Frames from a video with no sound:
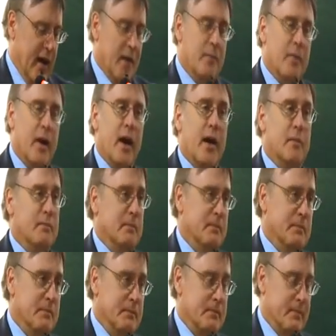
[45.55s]
I'm
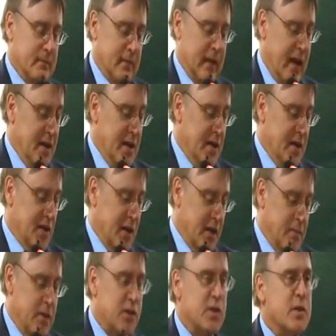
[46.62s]
Canada's High
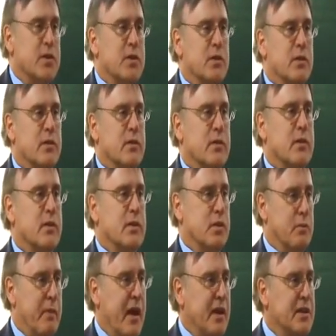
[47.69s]
Commissioner to
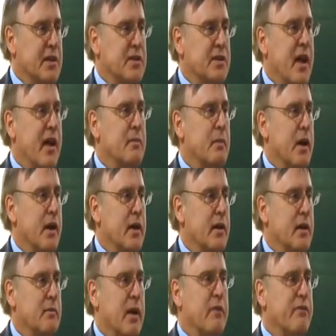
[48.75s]
Pakistan.
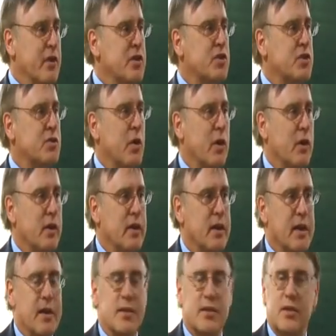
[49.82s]
My first role
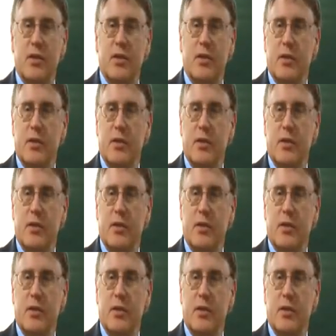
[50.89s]
is